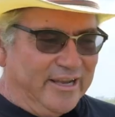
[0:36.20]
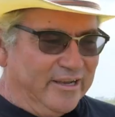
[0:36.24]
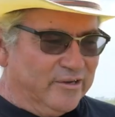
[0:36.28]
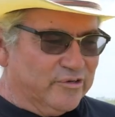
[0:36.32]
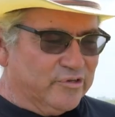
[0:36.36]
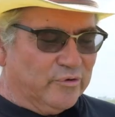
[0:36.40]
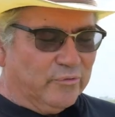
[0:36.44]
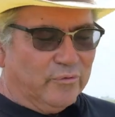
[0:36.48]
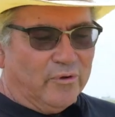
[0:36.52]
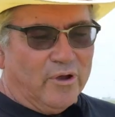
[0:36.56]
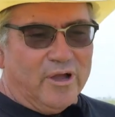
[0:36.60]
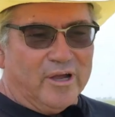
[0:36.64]

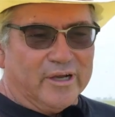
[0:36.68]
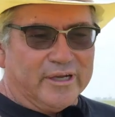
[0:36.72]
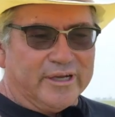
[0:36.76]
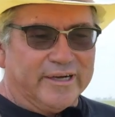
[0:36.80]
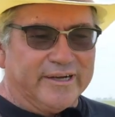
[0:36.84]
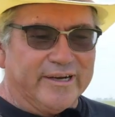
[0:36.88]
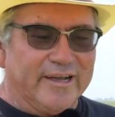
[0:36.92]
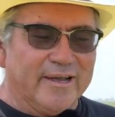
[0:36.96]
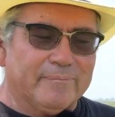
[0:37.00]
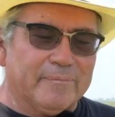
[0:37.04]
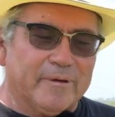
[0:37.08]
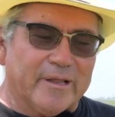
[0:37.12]
as you're
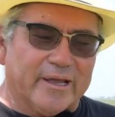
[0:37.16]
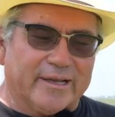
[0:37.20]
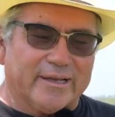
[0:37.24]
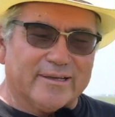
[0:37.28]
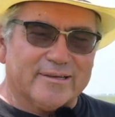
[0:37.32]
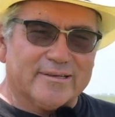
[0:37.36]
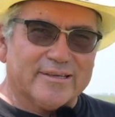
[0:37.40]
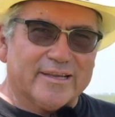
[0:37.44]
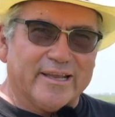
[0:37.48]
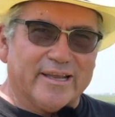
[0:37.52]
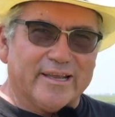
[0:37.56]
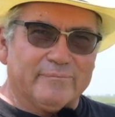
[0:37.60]
walking up, like I
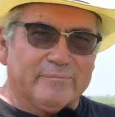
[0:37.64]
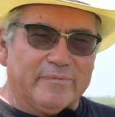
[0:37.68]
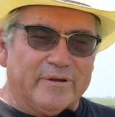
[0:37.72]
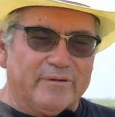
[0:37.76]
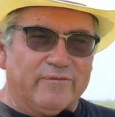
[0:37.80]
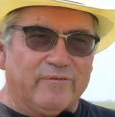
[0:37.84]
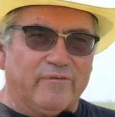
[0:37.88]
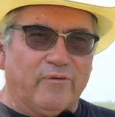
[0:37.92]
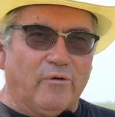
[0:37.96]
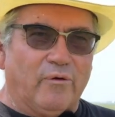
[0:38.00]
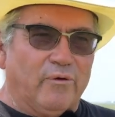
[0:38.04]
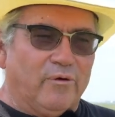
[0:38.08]
said
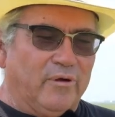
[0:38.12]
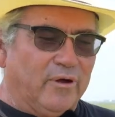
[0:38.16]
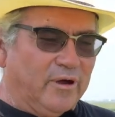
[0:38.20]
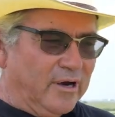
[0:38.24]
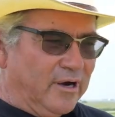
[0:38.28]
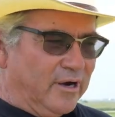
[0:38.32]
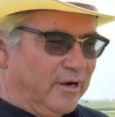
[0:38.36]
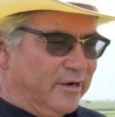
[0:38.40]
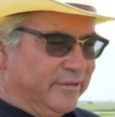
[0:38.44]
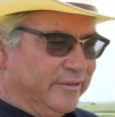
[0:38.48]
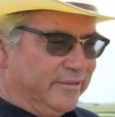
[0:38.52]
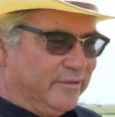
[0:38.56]

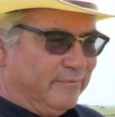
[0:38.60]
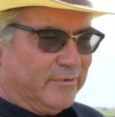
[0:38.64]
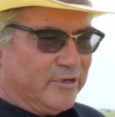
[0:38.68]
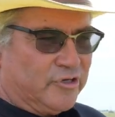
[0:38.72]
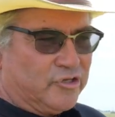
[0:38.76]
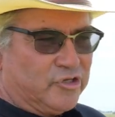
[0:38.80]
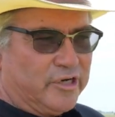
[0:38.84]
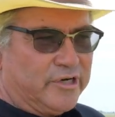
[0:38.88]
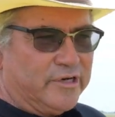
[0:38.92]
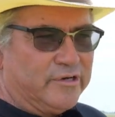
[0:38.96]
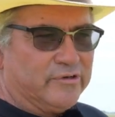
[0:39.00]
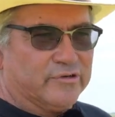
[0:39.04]
before, the
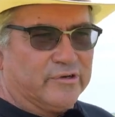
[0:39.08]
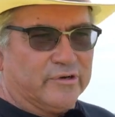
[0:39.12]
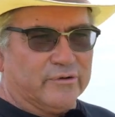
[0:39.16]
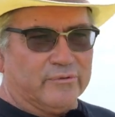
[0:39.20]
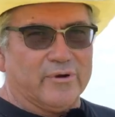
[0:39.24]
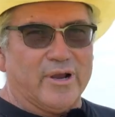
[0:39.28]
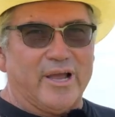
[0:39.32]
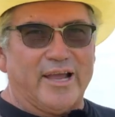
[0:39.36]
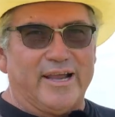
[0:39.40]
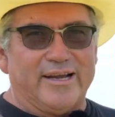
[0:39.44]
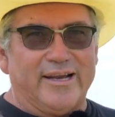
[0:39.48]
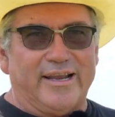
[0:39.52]
machines are
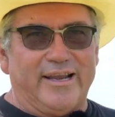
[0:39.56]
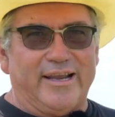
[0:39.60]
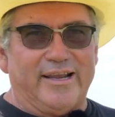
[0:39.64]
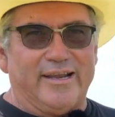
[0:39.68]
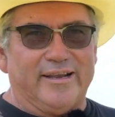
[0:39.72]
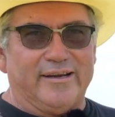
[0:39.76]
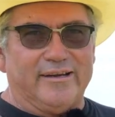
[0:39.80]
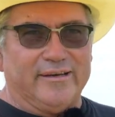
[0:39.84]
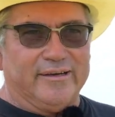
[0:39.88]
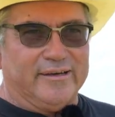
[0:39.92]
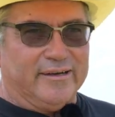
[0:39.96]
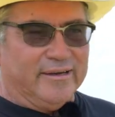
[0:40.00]

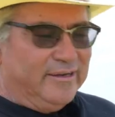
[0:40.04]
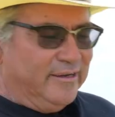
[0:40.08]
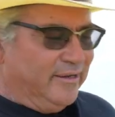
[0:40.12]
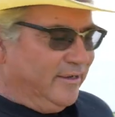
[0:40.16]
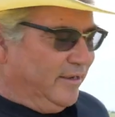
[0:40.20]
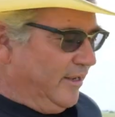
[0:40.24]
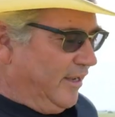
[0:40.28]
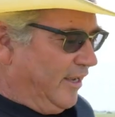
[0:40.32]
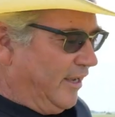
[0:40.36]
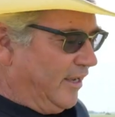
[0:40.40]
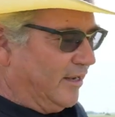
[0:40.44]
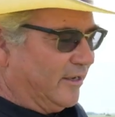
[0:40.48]
right-handed,
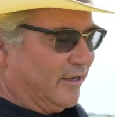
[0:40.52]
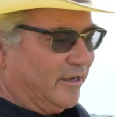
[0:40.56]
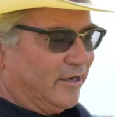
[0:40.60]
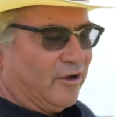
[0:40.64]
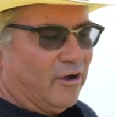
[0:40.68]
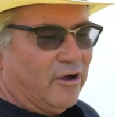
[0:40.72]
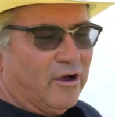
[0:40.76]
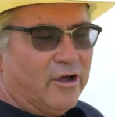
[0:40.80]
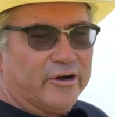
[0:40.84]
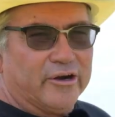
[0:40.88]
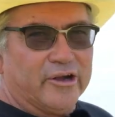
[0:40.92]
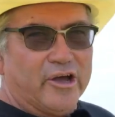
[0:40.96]
and the
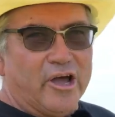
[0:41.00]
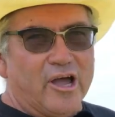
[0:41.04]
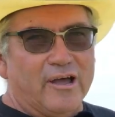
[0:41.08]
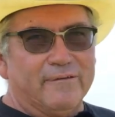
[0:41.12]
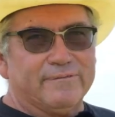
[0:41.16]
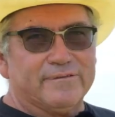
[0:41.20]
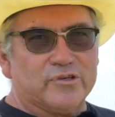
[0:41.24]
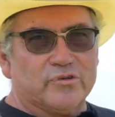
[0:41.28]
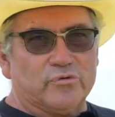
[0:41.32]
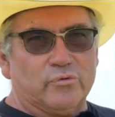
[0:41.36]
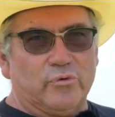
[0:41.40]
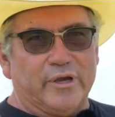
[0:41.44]

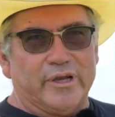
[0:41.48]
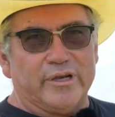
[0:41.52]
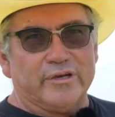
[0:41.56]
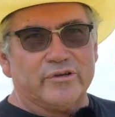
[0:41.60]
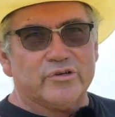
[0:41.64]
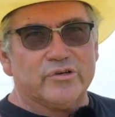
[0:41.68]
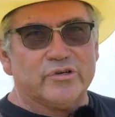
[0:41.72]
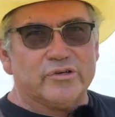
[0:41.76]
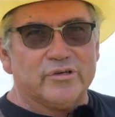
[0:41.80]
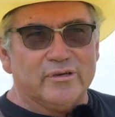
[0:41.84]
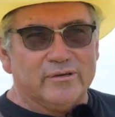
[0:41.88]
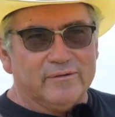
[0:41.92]
on-off
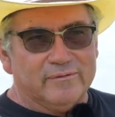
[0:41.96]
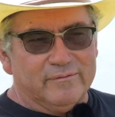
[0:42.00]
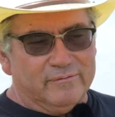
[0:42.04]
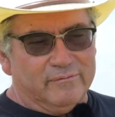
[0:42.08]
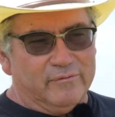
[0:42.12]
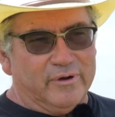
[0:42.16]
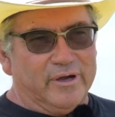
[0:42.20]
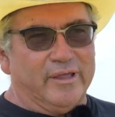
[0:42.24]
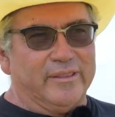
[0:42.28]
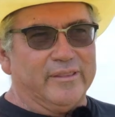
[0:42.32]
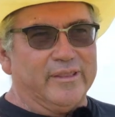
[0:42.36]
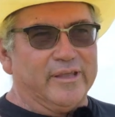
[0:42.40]
switch,
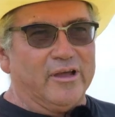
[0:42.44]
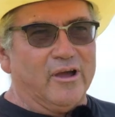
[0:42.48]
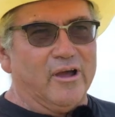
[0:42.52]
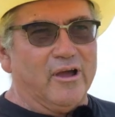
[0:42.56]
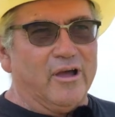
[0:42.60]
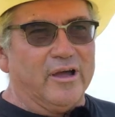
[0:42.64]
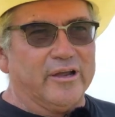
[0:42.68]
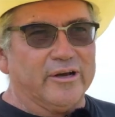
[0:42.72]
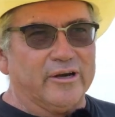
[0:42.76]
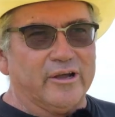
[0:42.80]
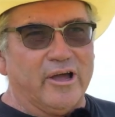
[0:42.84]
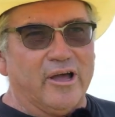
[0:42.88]
well, the
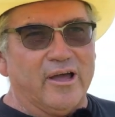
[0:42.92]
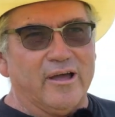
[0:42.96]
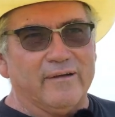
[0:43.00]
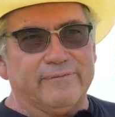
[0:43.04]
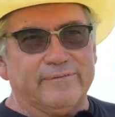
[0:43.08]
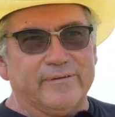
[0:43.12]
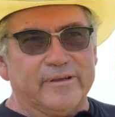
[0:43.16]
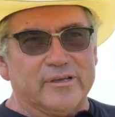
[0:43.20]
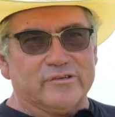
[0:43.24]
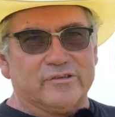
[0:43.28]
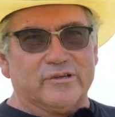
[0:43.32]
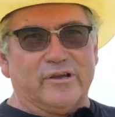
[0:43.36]

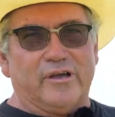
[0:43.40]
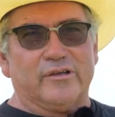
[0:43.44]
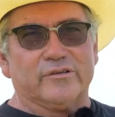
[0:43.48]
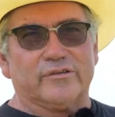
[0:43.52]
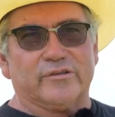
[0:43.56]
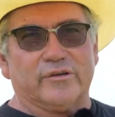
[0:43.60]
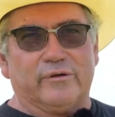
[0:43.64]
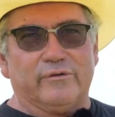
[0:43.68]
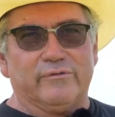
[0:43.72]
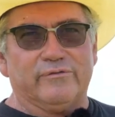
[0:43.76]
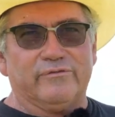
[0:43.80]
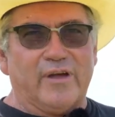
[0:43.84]
on-off is
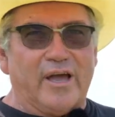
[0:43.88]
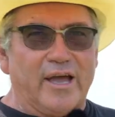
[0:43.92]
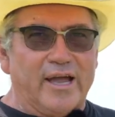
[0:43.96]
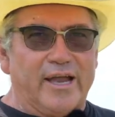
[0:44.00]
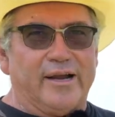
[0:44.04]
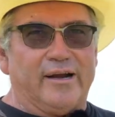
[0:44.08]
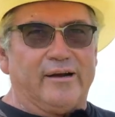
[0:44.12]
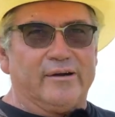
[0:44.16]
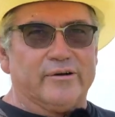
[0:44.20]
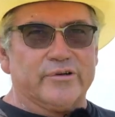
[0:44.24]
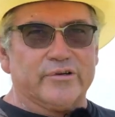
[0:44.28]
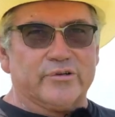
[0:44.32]
also
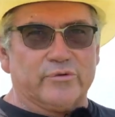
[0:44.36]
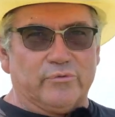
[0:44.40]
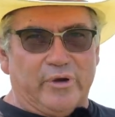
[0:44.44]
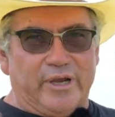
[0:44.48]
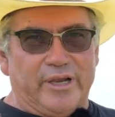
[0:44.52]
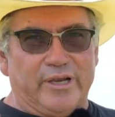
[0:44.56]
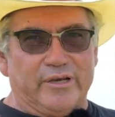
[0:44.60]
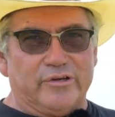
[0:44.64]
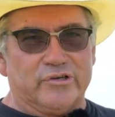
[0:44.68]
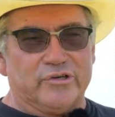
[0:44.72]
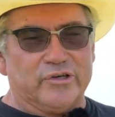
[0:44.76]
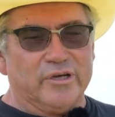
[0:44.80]
fire
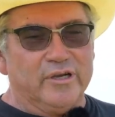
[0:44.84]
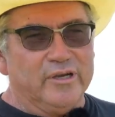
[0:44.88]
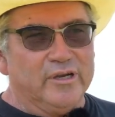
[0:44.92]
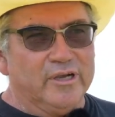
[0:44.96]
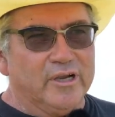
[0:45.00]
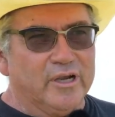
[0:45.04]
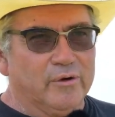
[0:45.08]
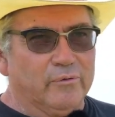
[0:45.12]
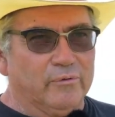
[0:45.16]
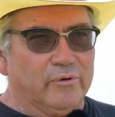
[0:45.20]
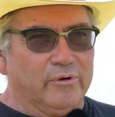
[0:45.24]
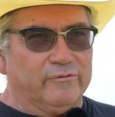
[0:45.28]
switch,
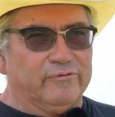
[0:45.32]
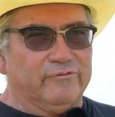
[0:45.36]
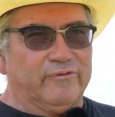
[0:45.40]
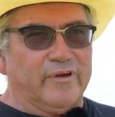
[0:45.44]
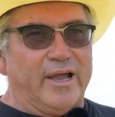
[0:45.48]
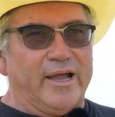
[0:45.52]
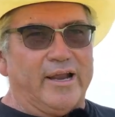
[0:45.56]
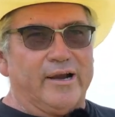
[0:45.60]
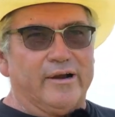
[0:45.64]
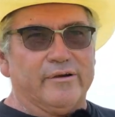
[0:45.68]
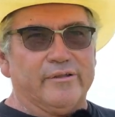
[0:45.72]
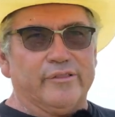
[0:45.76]
will
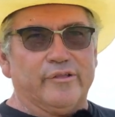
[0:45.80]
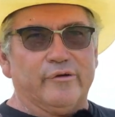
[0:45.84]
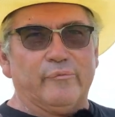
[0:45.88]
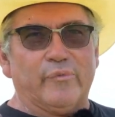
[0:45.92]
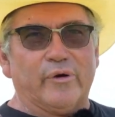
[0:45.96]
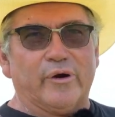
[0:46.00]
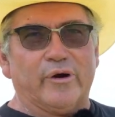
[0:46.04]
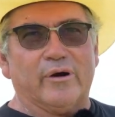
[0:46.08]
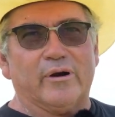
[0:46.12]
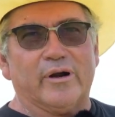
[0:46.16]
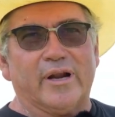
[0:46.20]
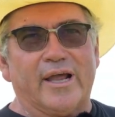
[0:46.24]
fire the
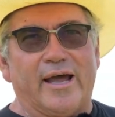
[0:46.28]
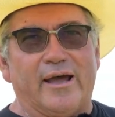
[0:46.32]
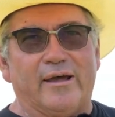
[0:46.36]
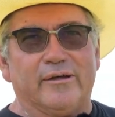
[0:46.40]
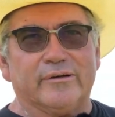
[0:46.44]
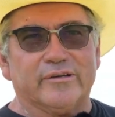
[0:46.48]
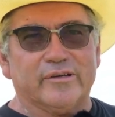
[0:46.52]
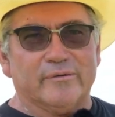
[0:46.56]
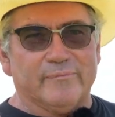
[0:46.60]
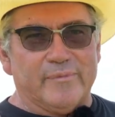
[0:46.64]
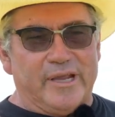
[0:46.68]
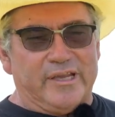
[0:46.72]
bird
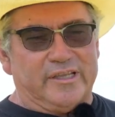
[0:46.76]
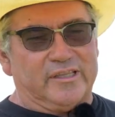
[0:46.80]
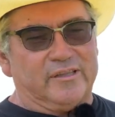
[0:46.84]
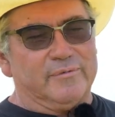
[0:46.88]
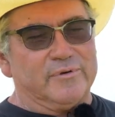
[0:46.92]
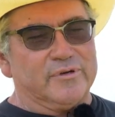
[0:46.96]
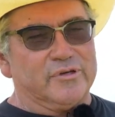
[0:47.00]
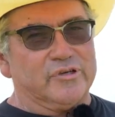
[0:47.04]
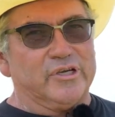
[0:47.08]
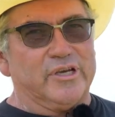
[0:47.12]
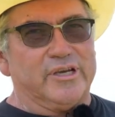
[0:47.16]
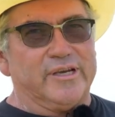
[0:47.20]
out to make the
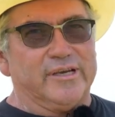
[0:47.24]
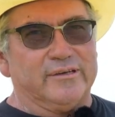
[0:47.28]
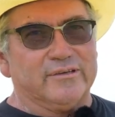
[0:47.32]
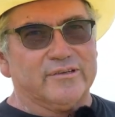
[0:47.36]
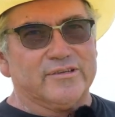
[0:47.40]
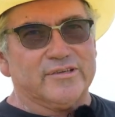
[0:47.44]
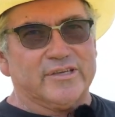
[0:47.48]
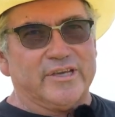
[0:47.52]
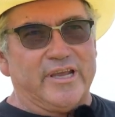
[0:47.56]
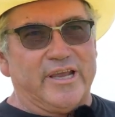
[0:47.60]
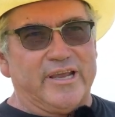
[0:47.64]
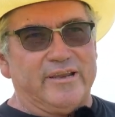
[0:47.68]
machine
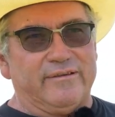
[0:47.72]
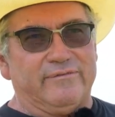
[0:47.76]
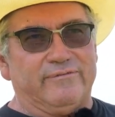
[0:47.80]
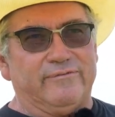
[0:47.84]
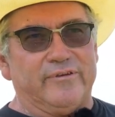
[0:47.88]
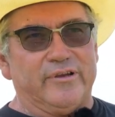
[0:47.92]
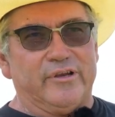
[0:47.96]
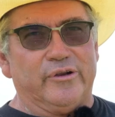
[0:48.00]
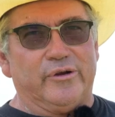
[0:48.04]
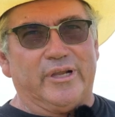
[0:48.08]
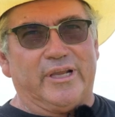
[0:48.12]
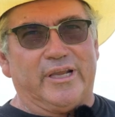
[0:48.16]
safe
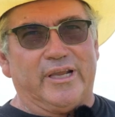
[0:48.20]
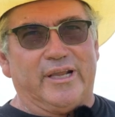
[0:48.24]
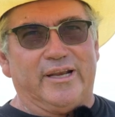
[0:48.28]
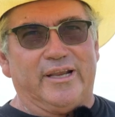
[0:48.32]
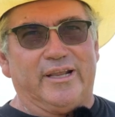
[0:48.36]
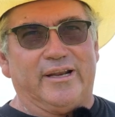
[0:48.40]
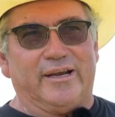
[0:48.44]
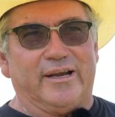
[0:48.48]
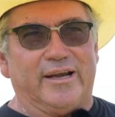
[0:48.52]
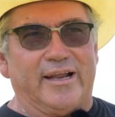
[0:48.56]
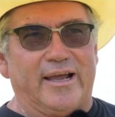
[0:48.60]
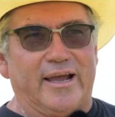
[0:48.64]
for you to get
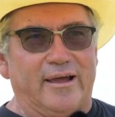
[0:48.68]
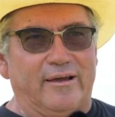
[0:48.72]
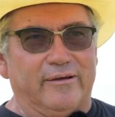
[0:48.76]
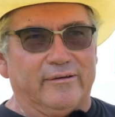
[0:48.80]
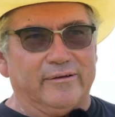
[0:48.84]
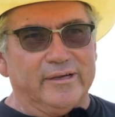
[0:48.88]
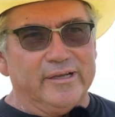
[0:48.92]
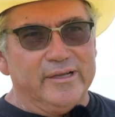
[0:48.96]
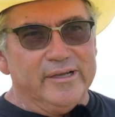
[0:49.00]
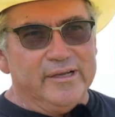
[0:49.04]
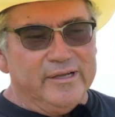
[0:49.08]
in and out.